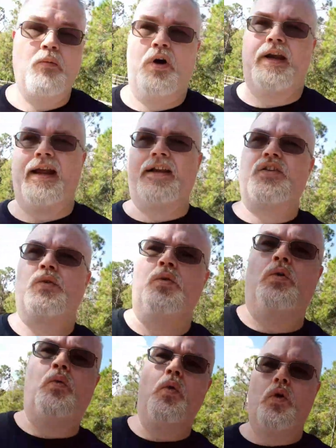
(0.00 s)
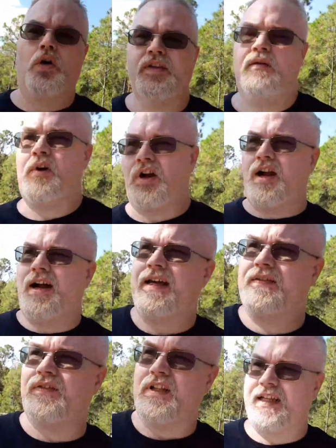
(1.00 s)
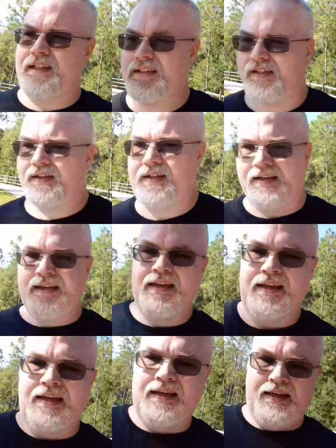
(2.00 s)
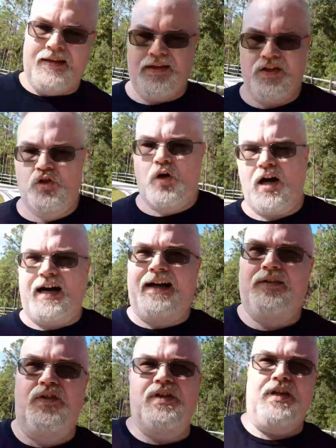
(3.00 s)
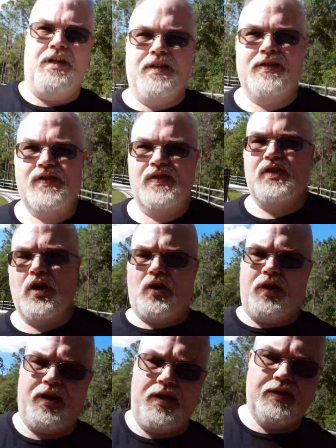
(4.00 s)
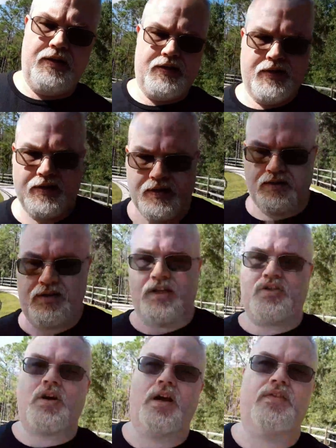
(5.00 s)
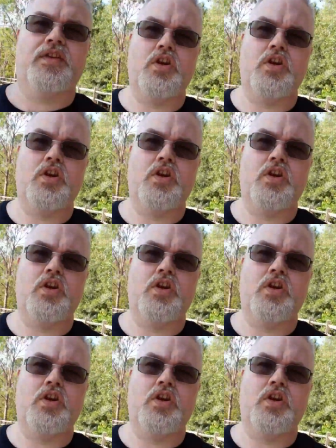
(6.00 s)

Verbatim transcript: want actual war, they want conflict. They draw out the Centauri they draw out the